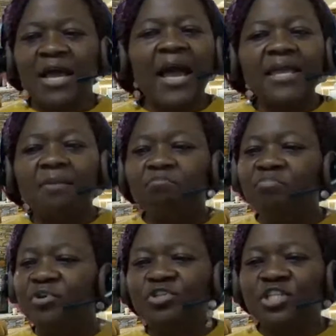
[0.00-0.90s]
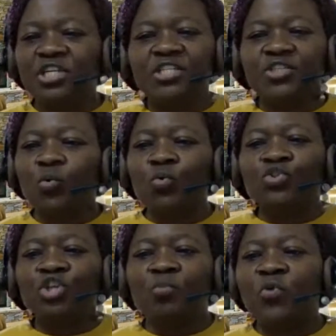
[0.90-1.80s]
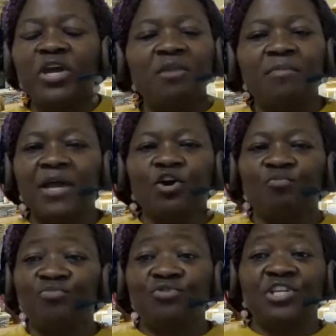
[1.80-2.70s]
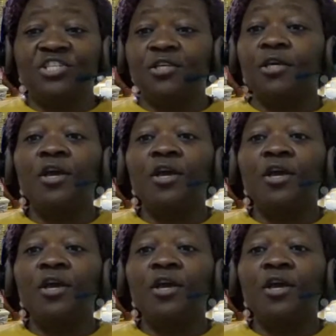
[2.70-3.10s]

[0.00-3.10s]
I am building a school somewhere in my community.